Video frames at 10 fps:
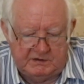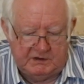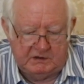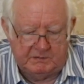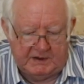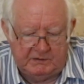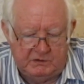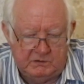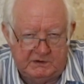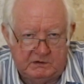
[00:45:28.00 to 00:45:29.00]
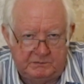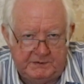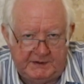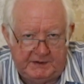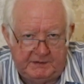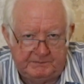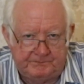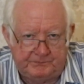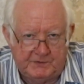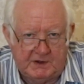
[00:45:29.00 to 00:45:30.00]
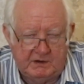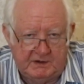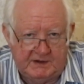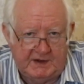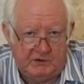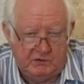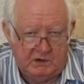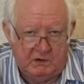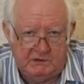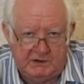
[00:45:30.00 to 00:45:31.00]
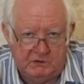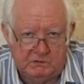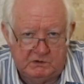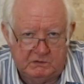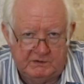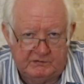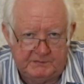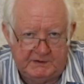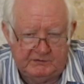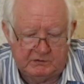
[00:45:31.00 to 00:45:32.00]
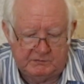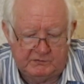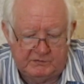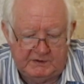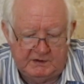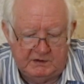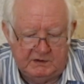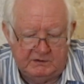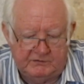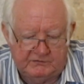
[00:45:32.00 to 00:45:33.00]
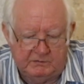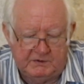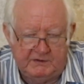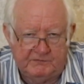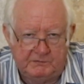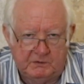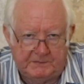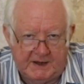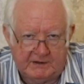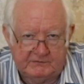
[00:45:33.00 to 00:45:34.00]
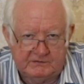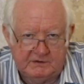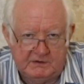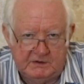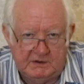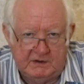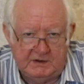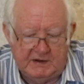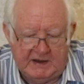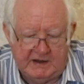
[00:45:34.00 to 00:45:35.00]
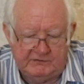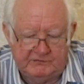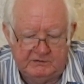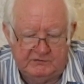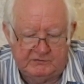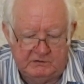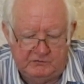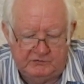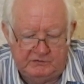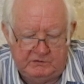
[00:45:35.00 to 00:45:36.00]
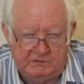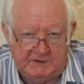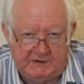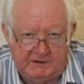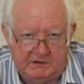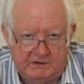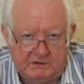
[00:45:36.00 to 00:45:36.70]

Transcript: Think about who it could be. Now, again, only you will know what this means, number 3. Somebody from your past has the solution you need.